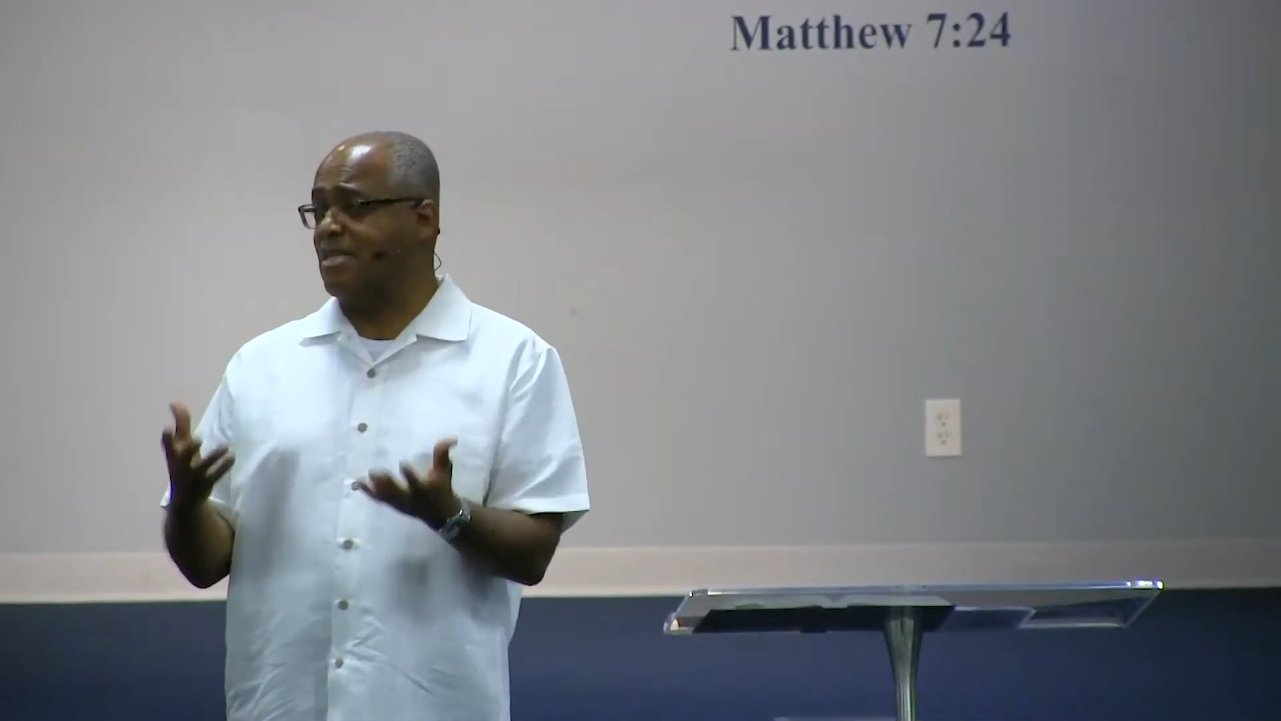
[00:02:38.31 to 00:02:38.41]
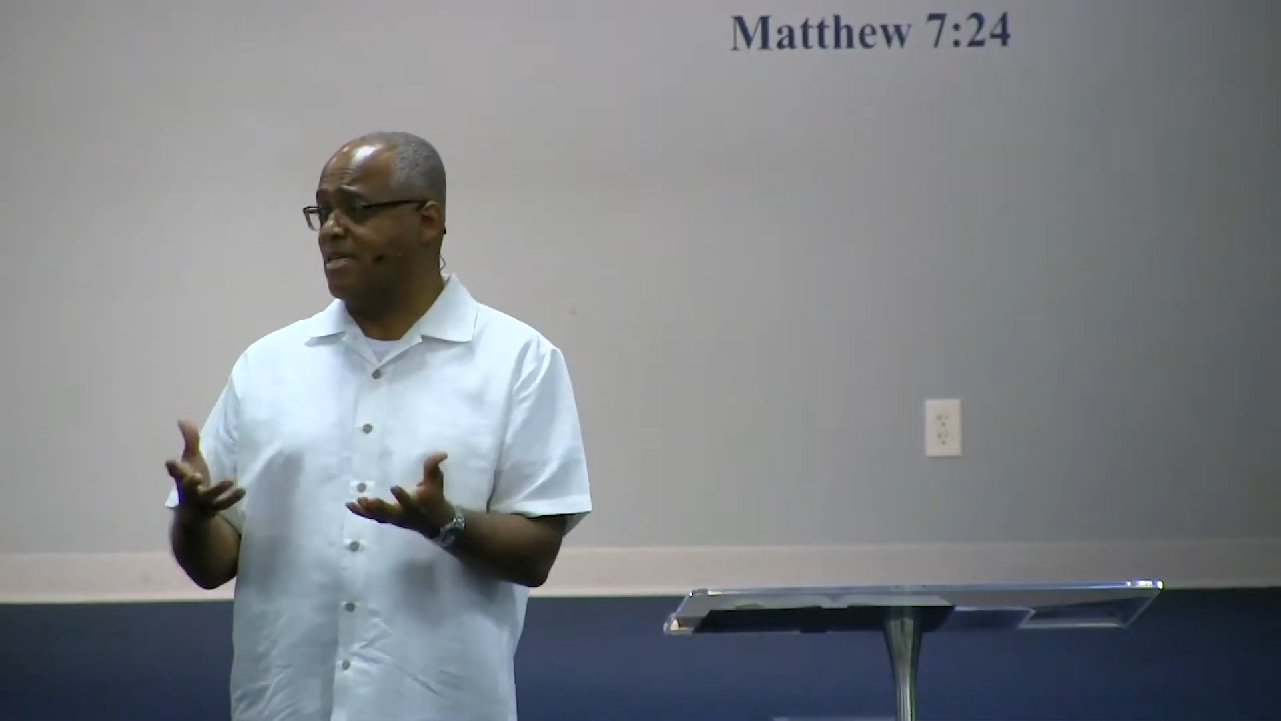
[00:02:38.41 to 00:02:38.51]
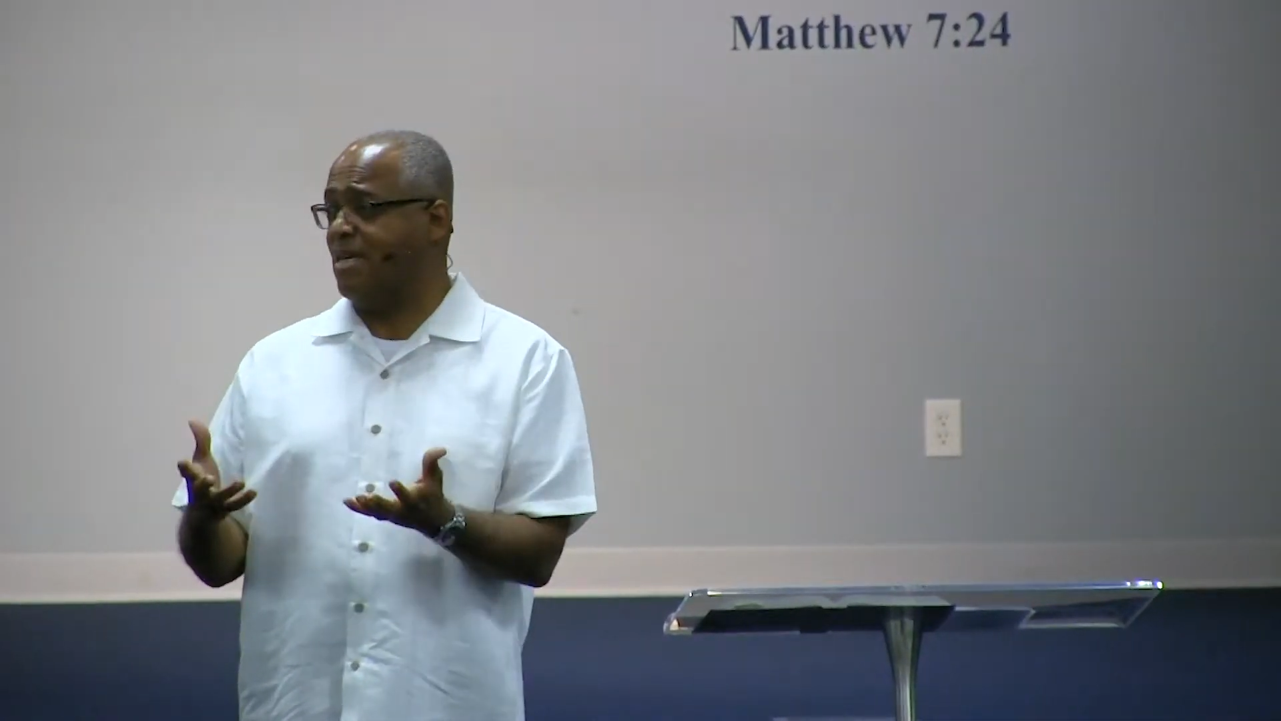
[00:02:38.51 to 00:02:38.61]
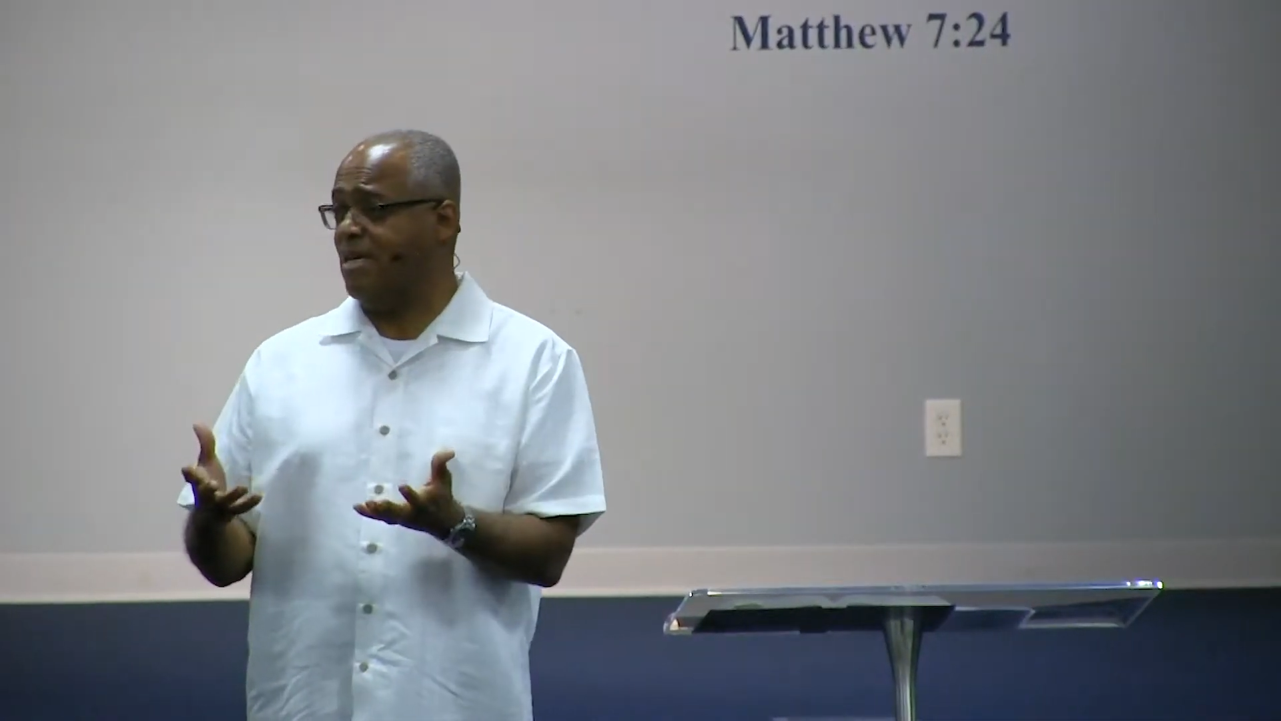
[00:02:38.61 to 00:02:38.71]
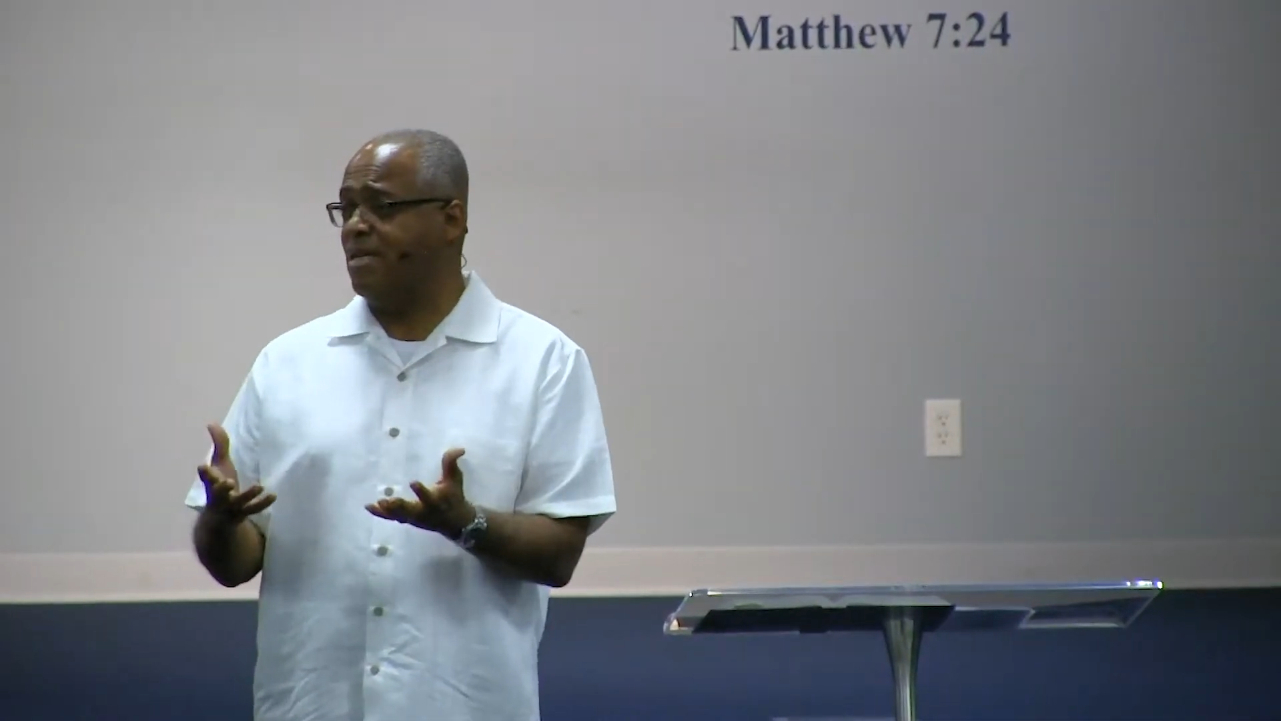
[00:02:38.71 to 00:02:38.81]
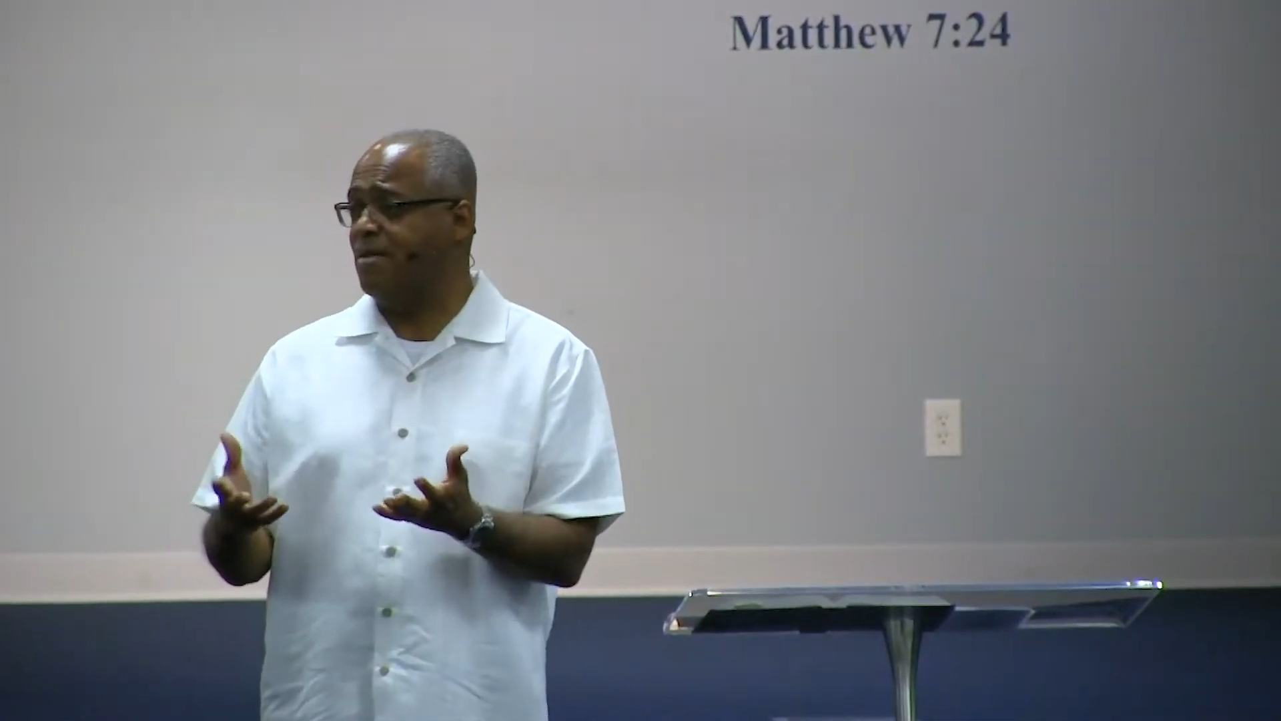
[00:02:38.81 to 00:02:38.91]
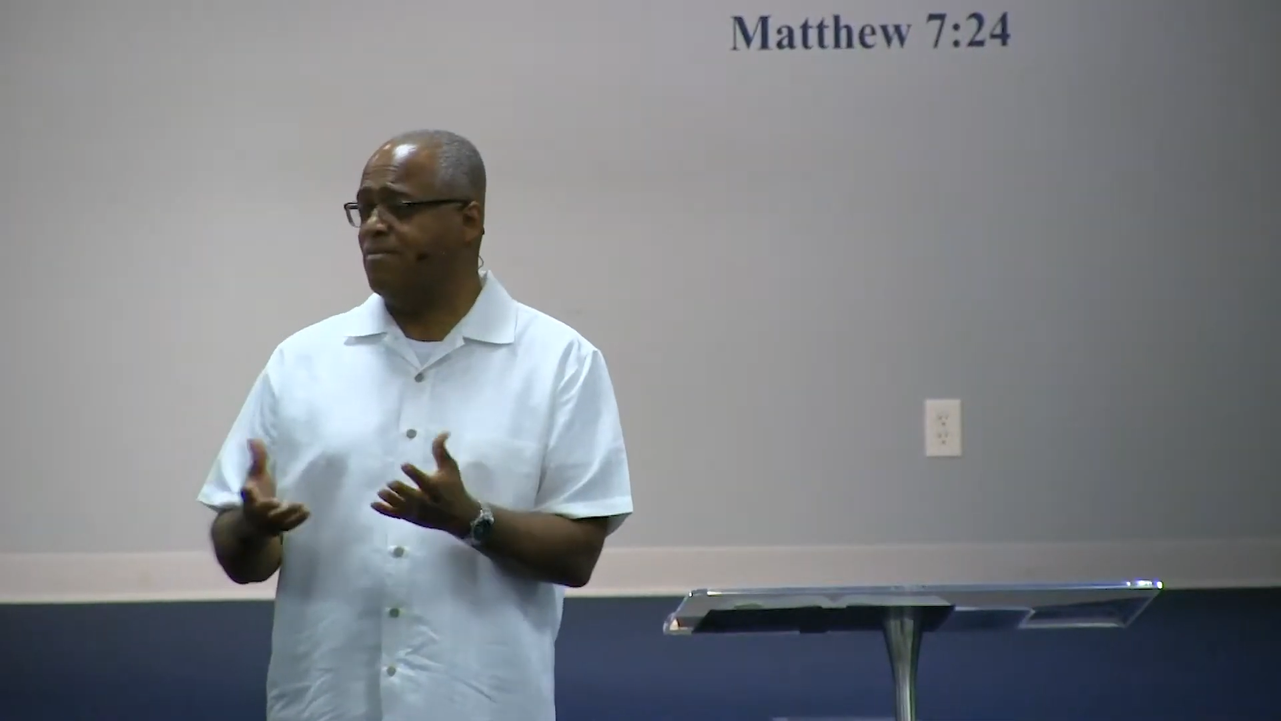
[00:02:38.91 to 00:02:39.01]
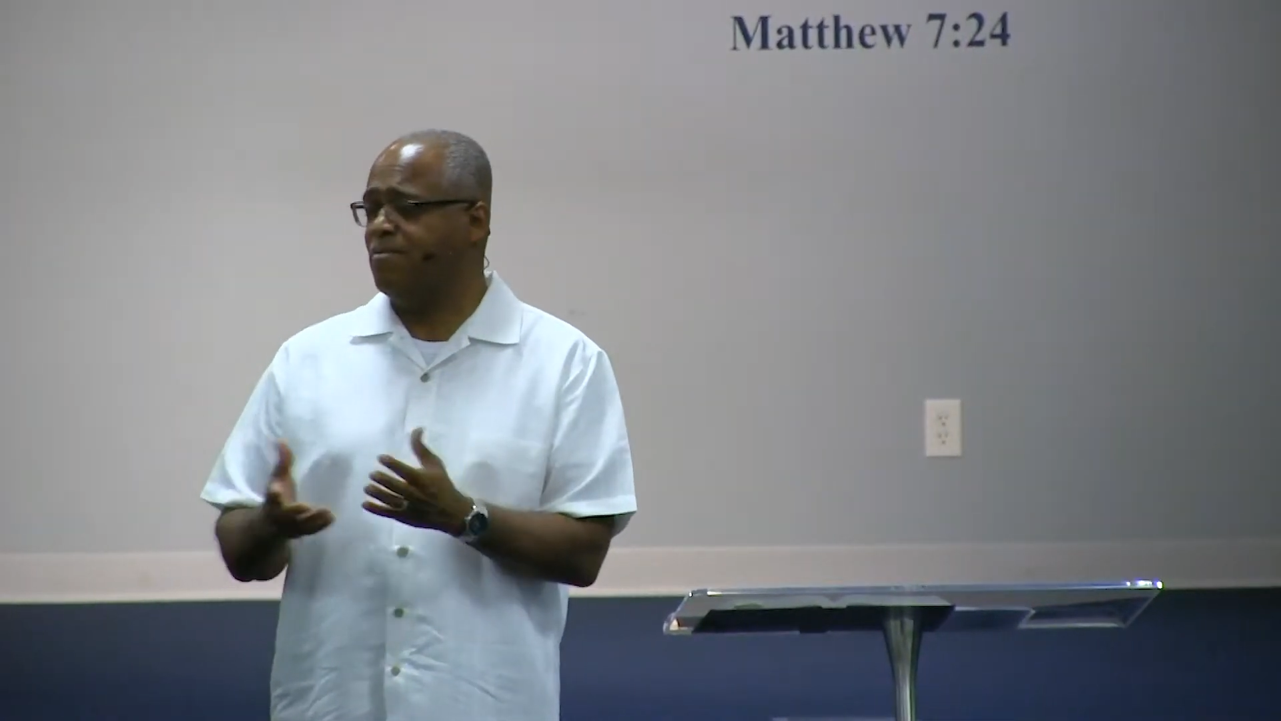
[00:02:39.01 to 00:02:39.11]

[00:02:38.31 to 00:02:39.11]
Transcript: the Son.